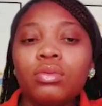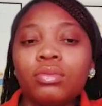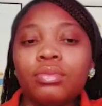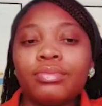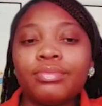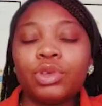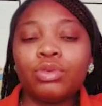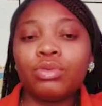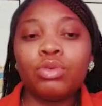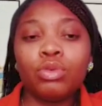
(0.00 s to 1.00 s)
you
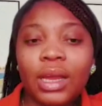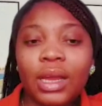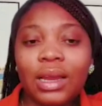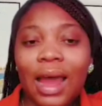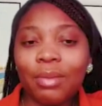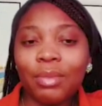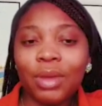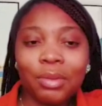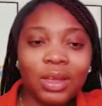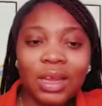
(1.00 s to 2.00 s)
doing like
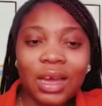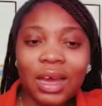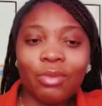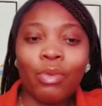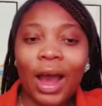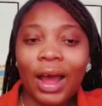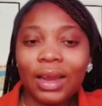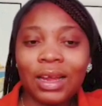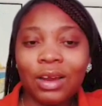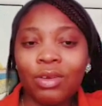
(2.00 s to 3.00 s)
maybe the
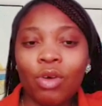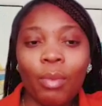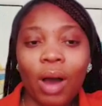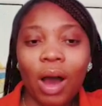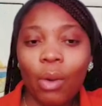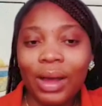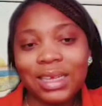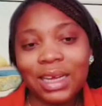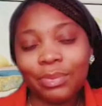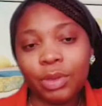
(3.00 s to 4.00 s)
normal ones
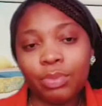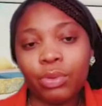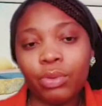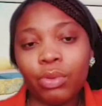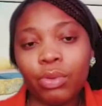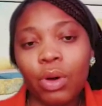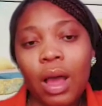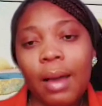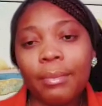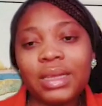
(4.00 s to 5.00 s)
that people know,
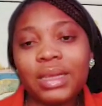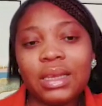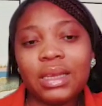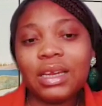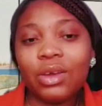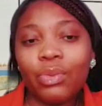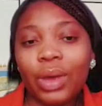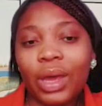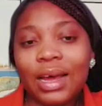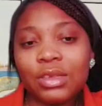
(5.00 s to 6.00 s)
but in any way
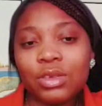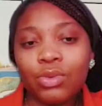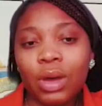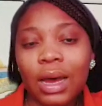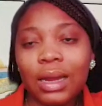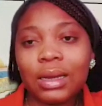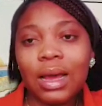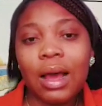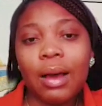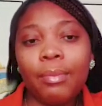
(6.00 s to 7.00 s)
that you can
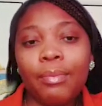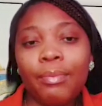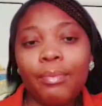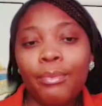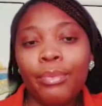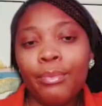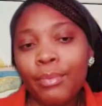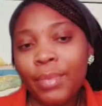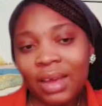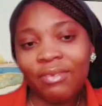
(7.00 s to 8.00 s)

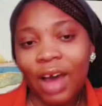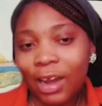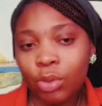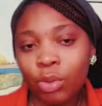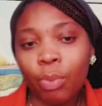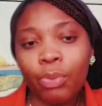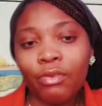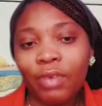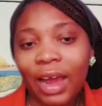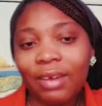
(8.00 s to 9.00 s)
make value or
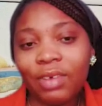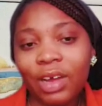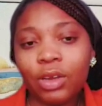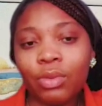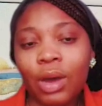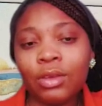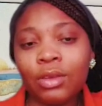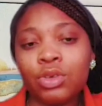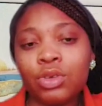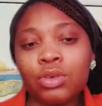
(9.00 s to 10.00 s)
provide value, you
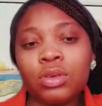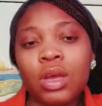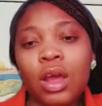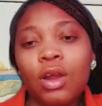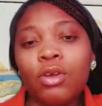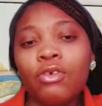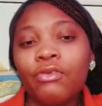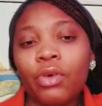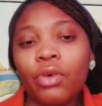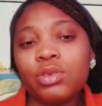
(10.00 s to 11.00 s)
should look
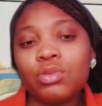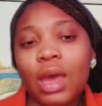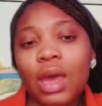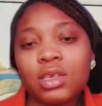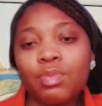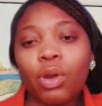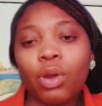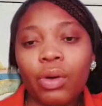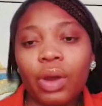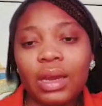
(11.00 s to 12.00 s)
forward to
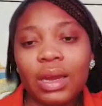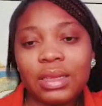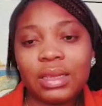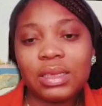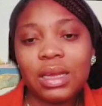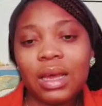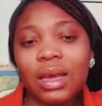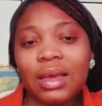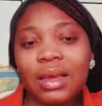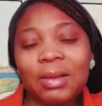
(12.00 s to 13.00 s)
exploring that. Yeah,